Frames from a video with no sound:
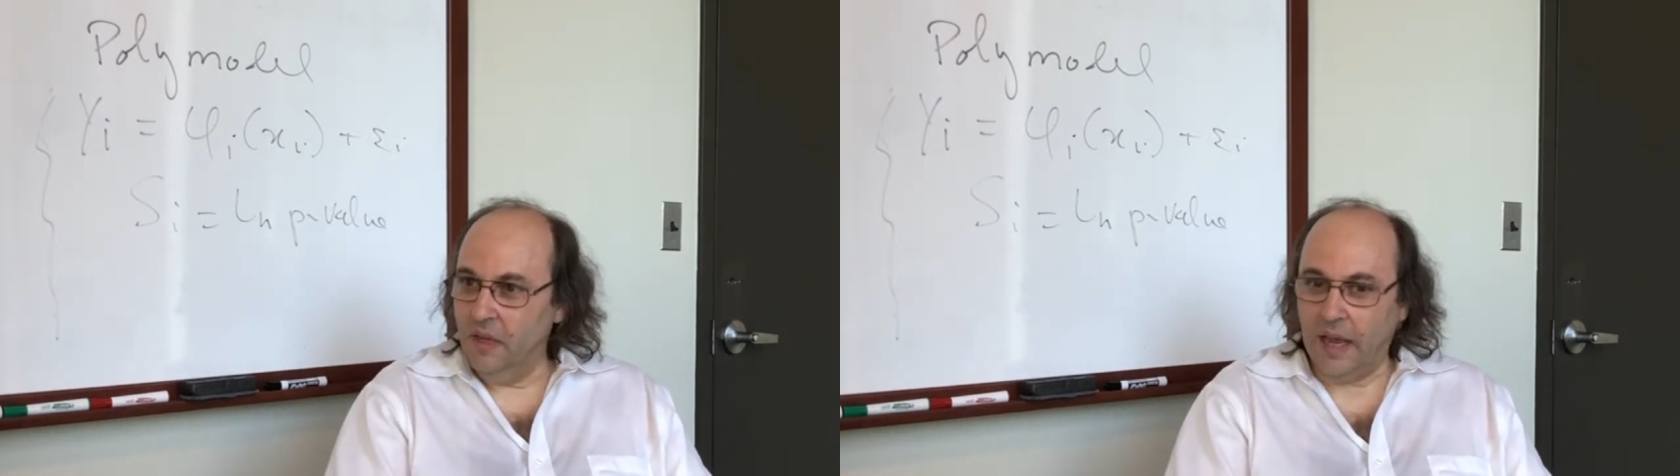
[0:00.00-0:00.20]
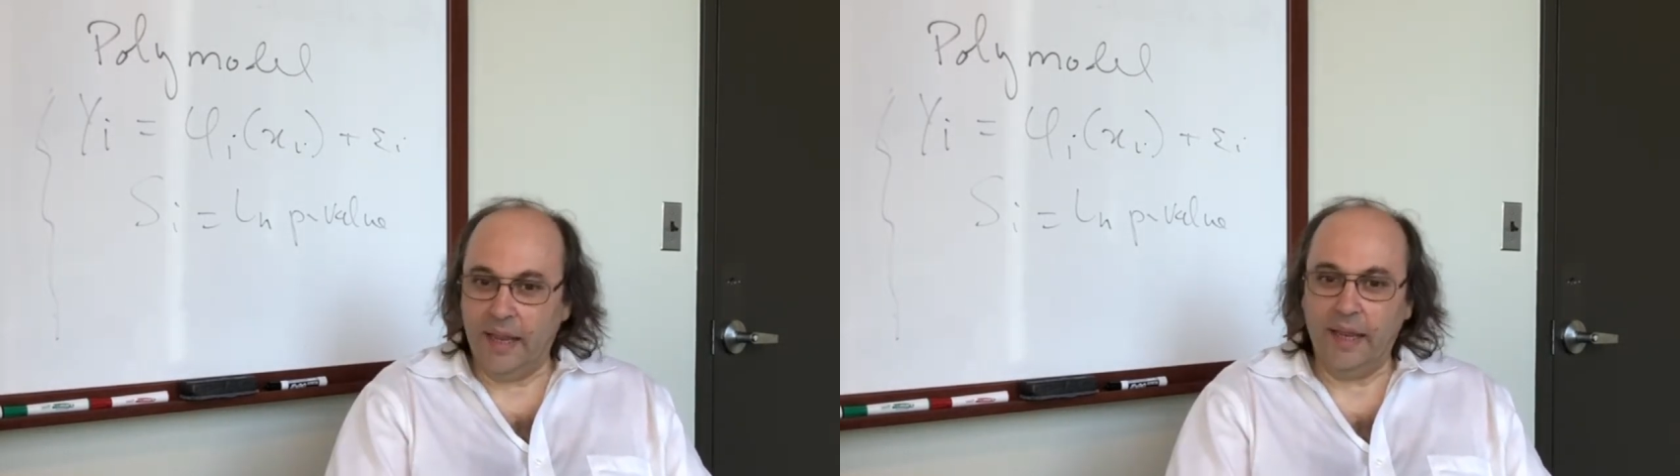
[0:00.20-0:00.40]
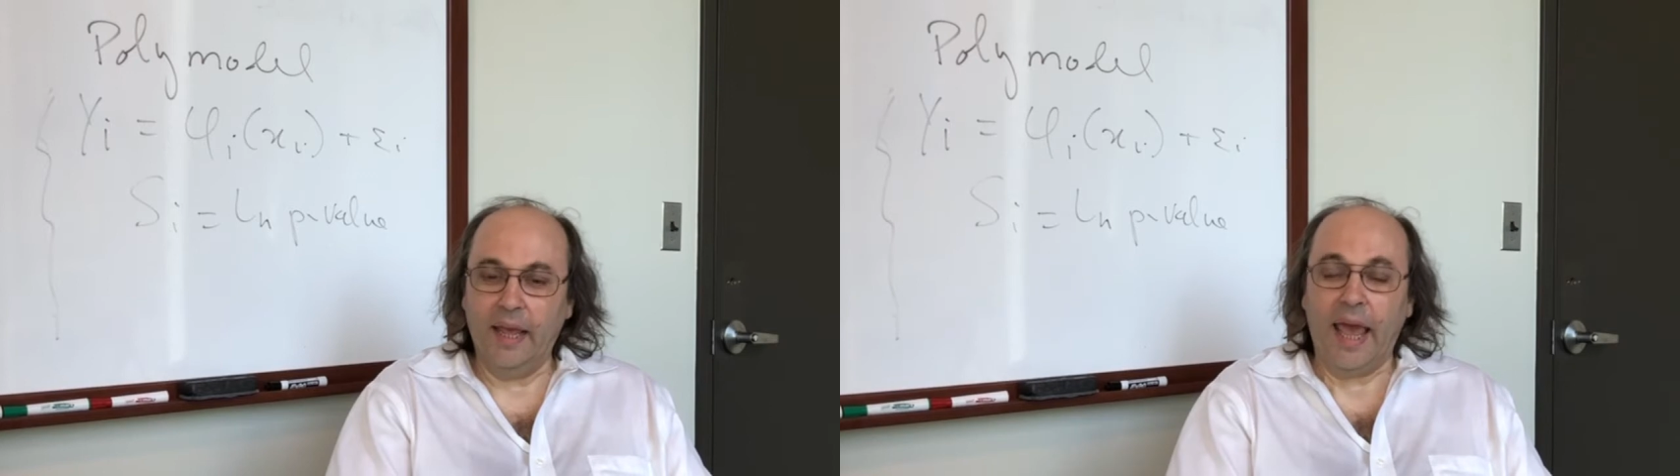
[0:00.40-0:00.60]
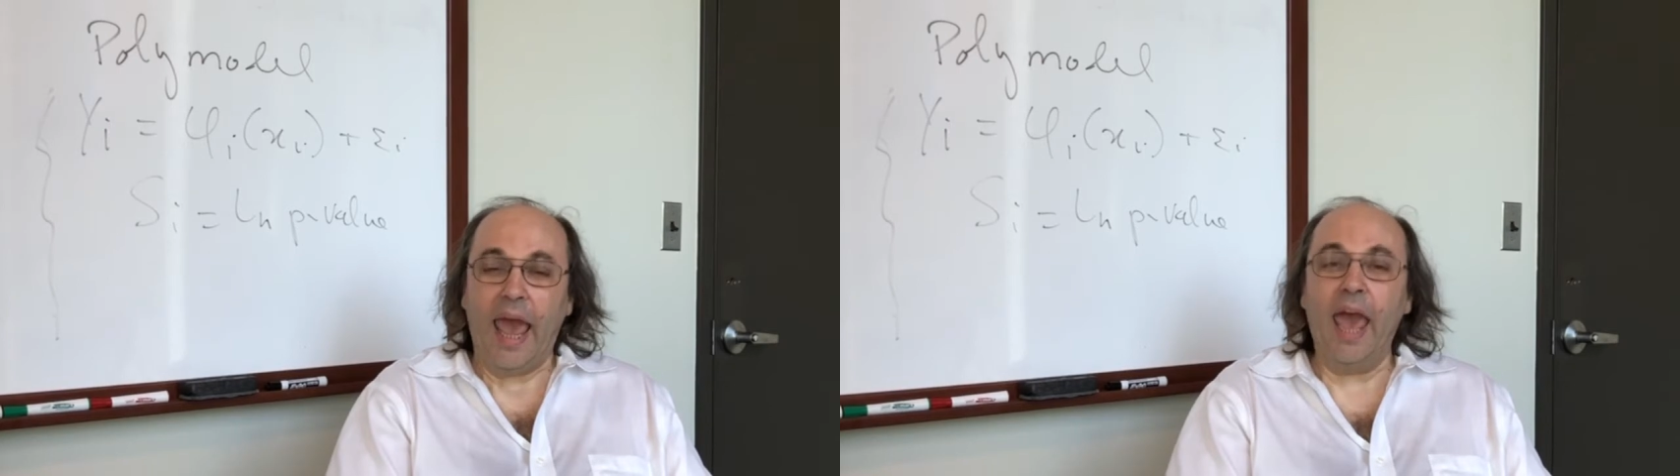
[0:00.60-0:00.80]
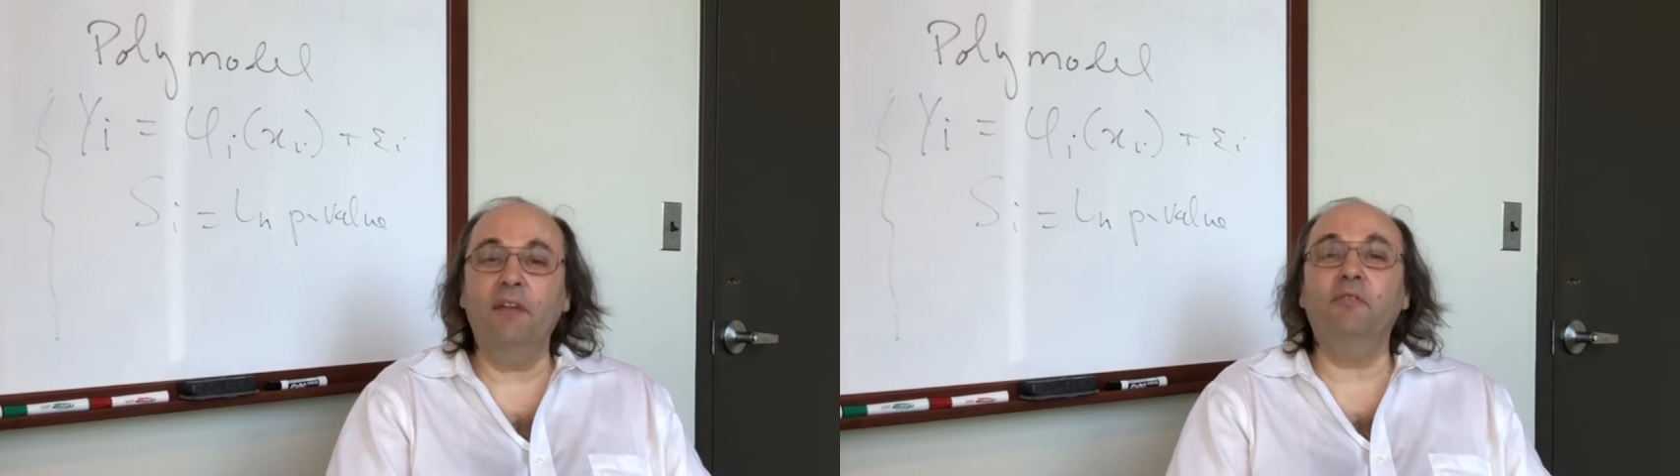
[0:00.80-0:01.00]
and
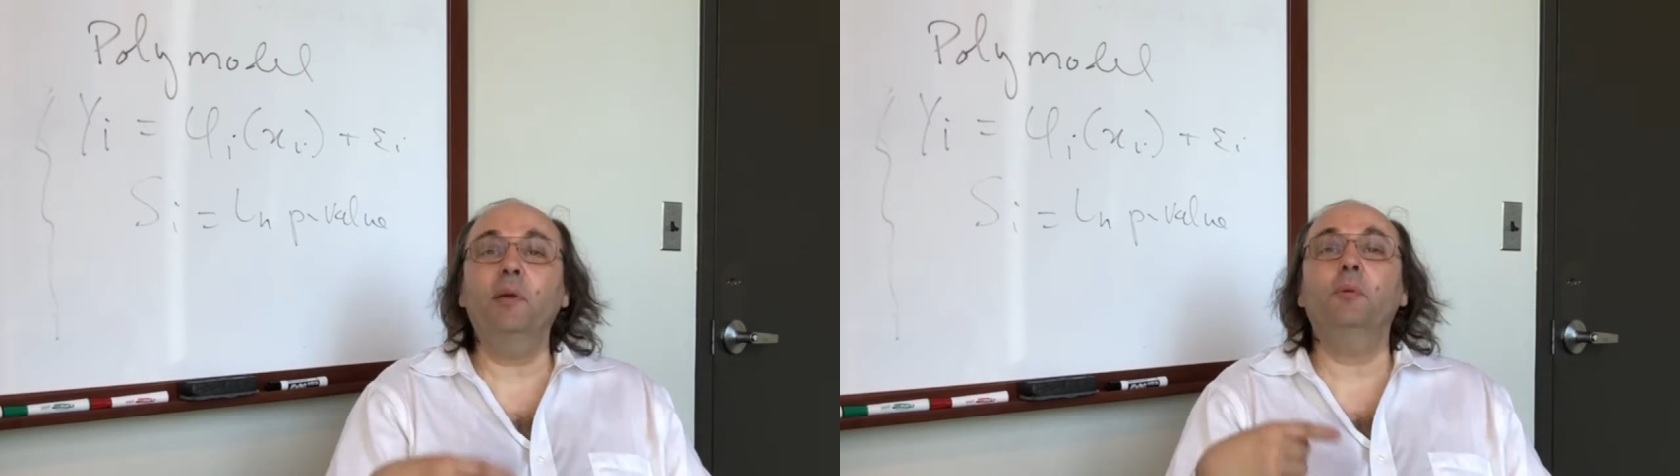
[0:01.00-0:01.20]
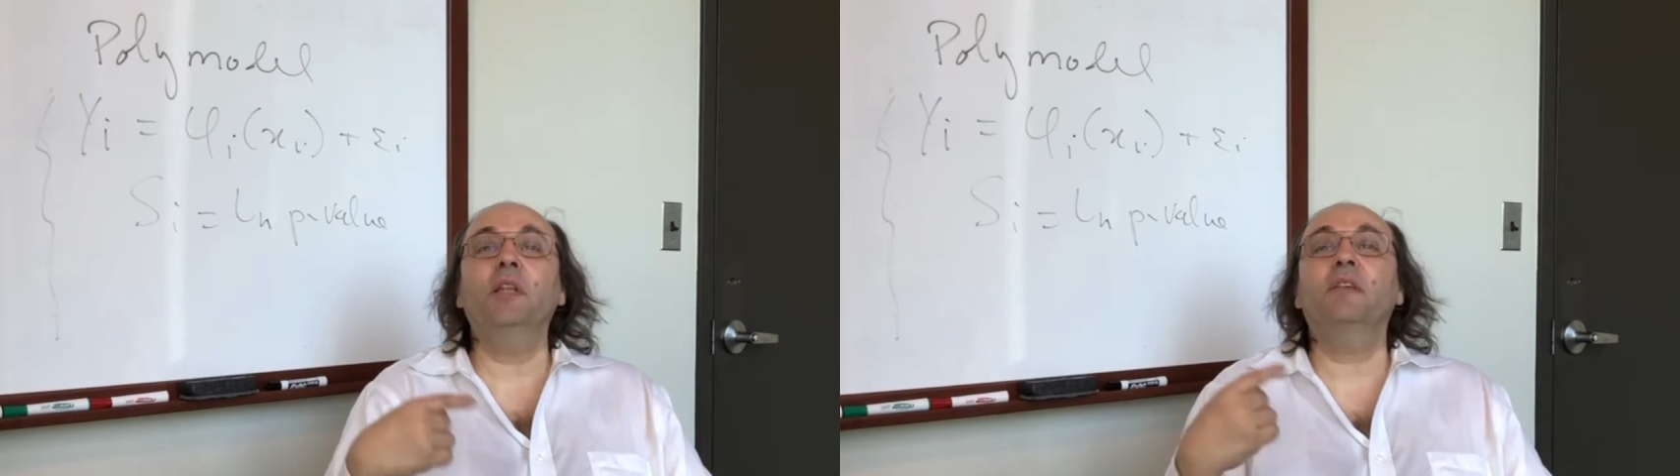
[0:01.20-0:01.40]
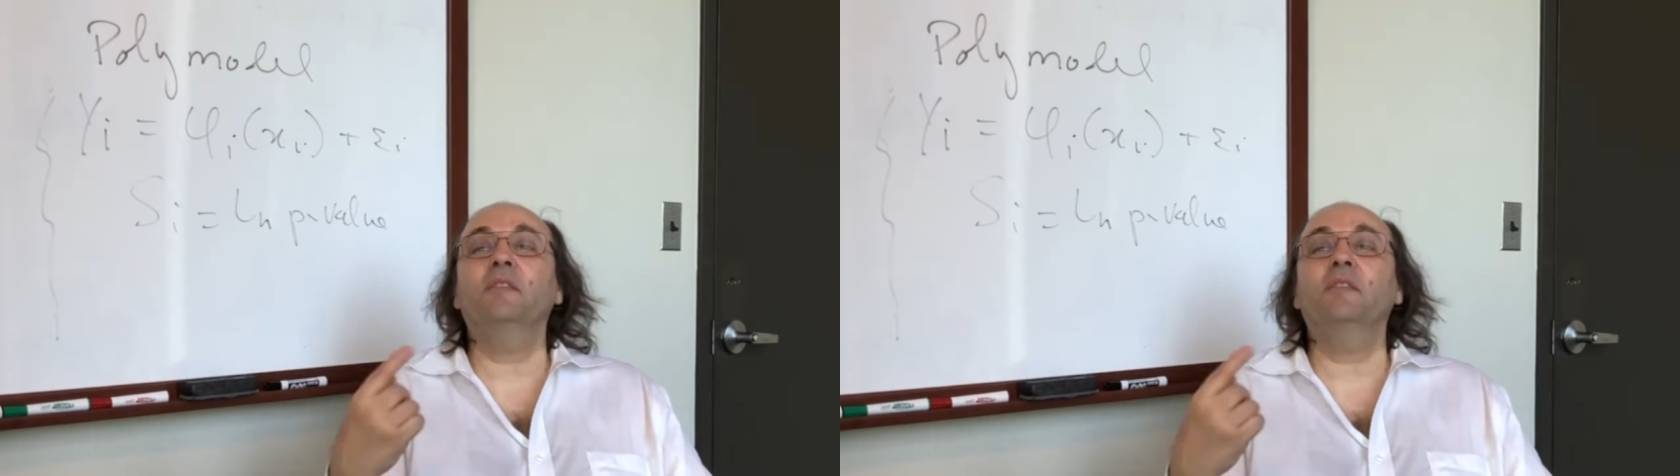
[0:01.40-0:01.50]
everybody